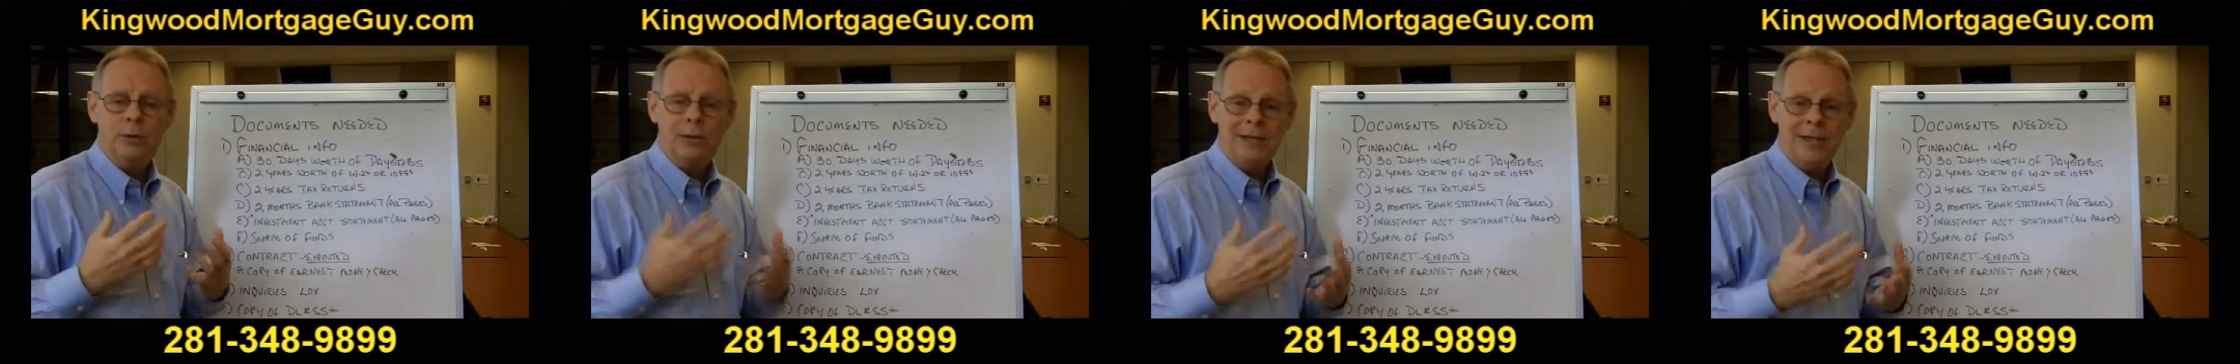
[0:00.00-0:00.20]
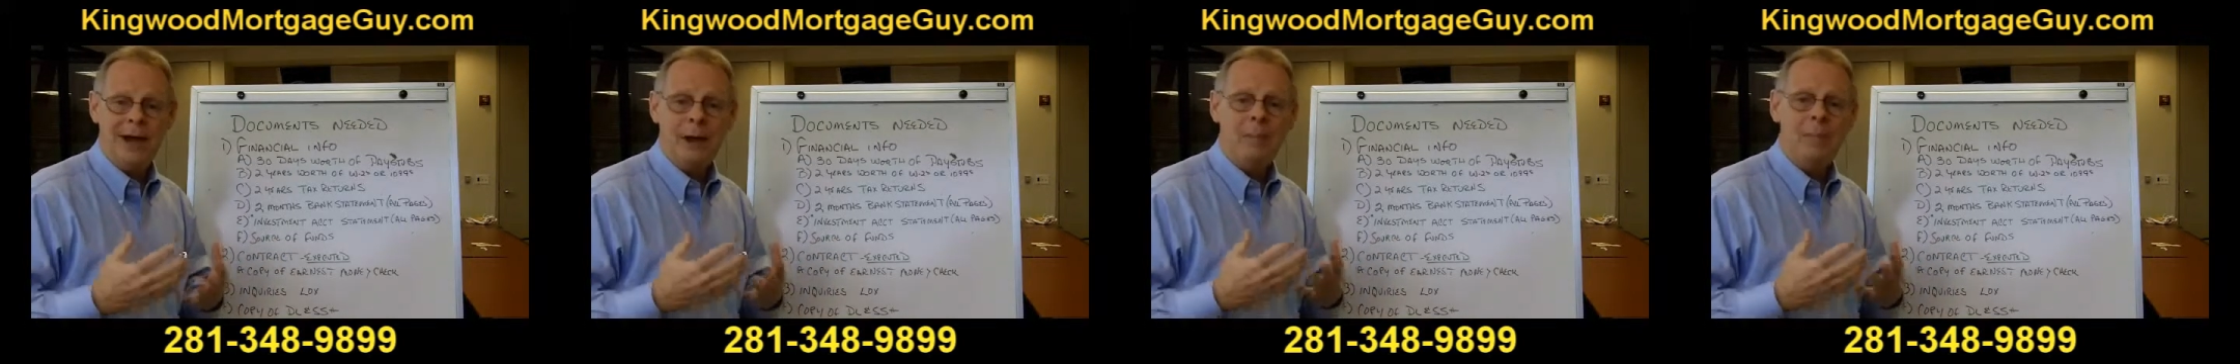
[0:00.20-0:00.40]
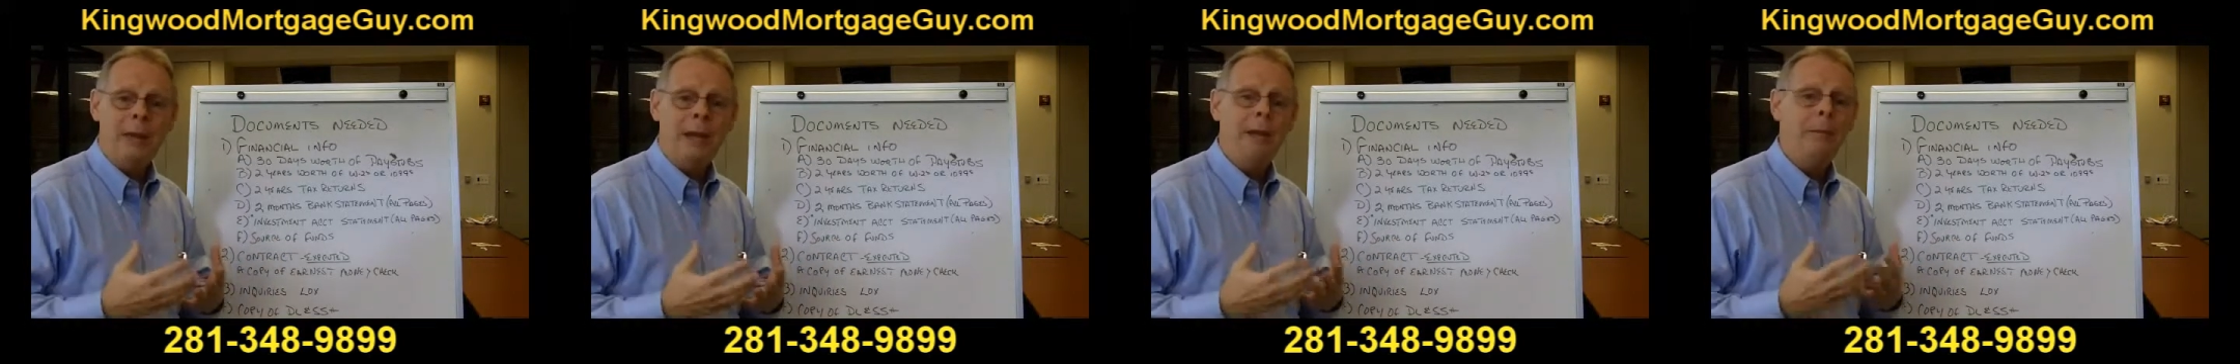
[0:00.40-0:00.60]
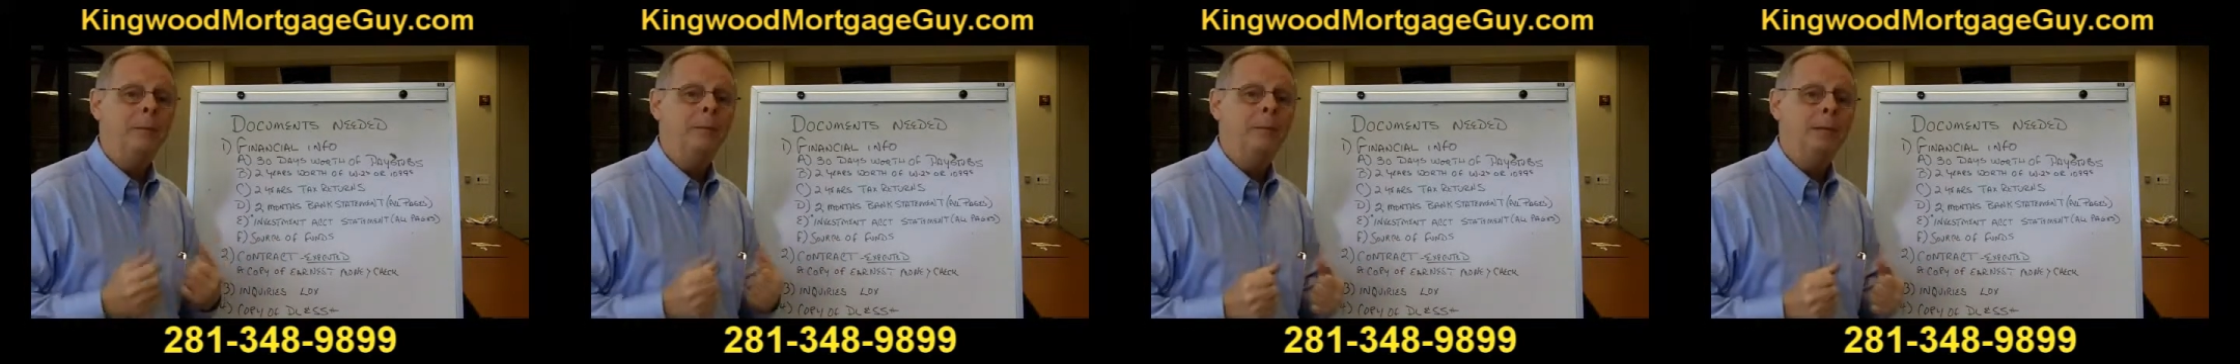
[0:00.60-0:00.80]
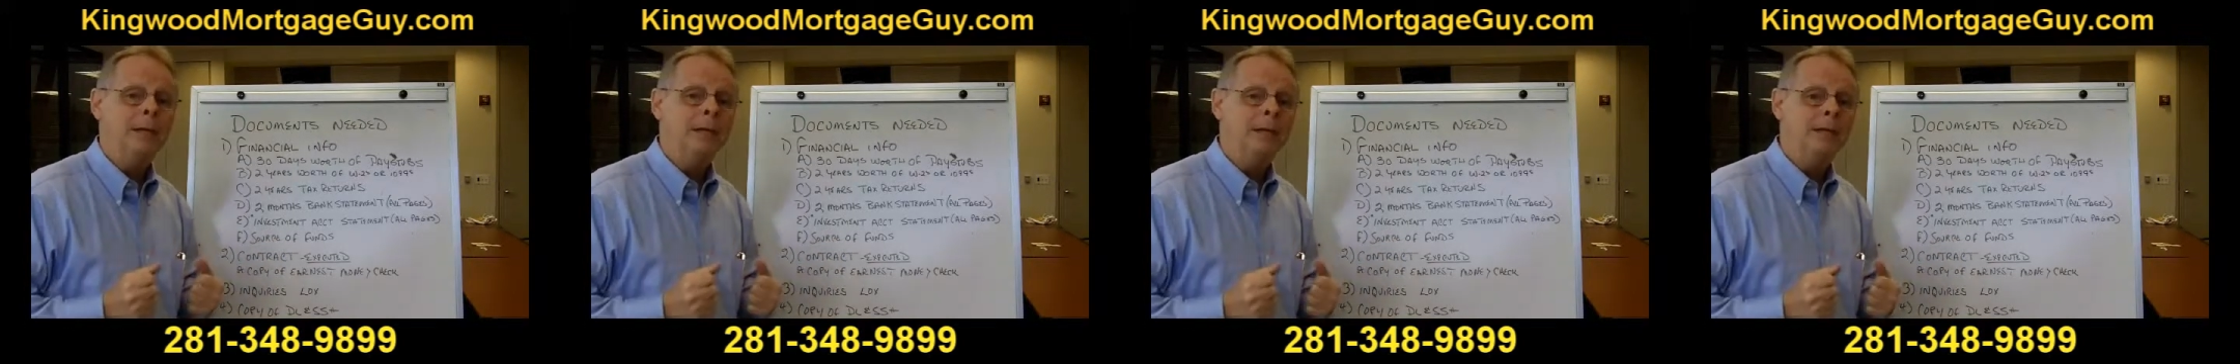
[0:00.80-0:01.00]
your down
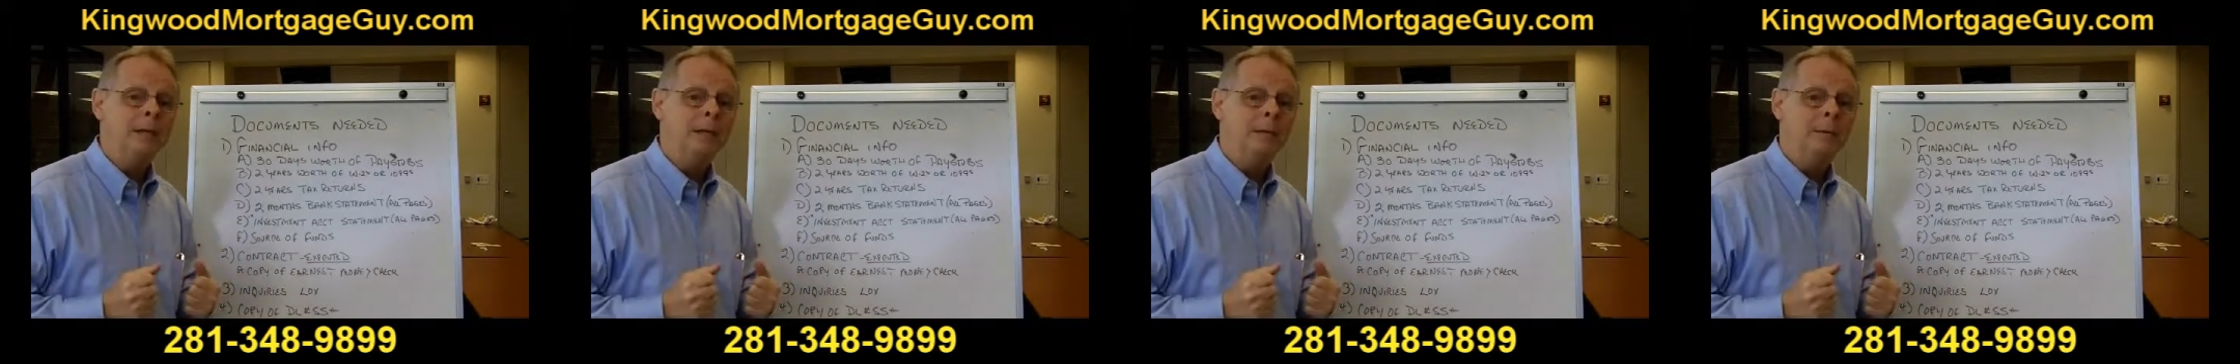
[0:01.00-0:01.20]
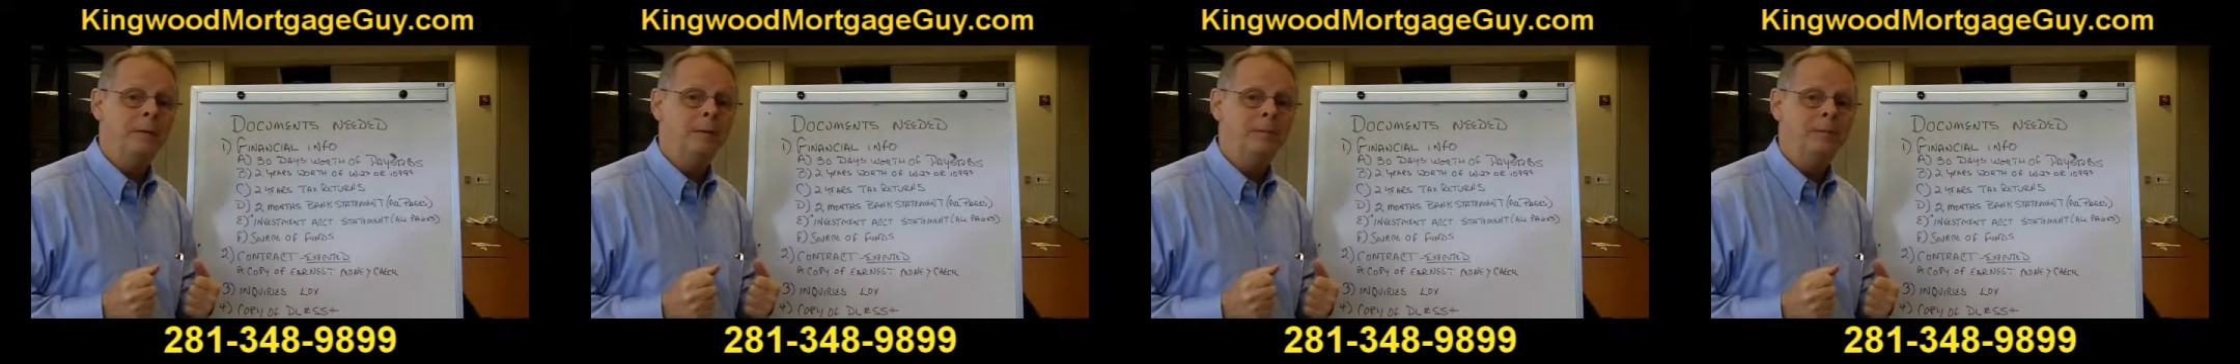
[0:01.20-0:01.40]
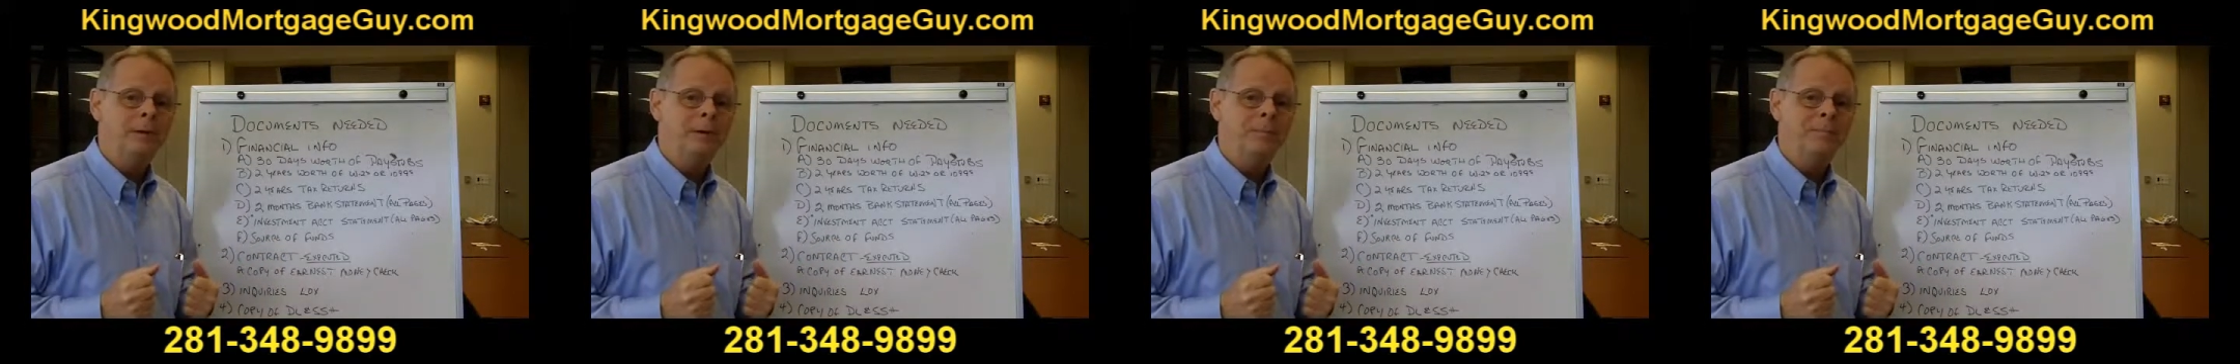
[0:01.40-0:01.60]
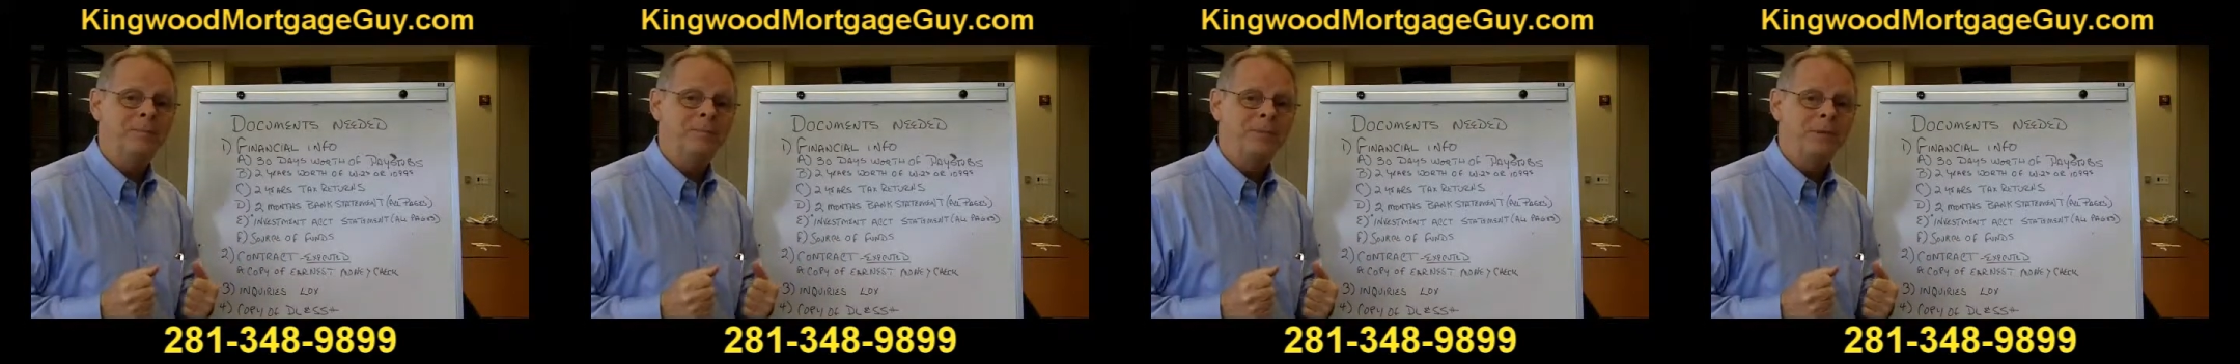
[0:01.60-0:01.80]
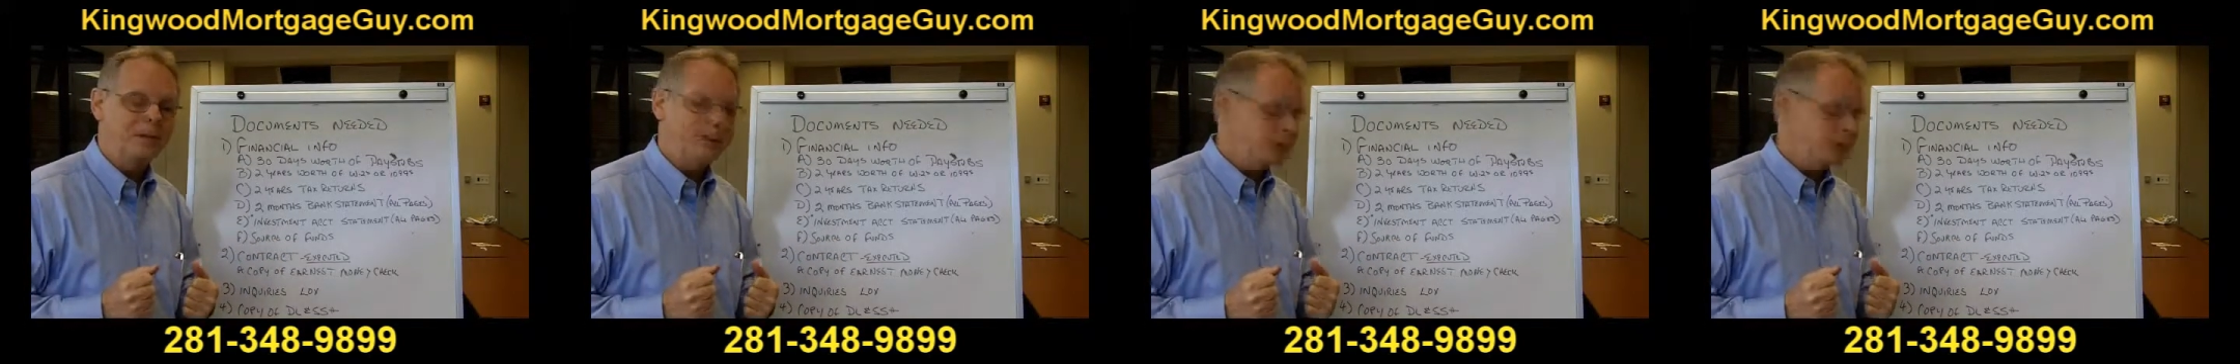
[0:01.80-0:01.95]
payment money is coming from.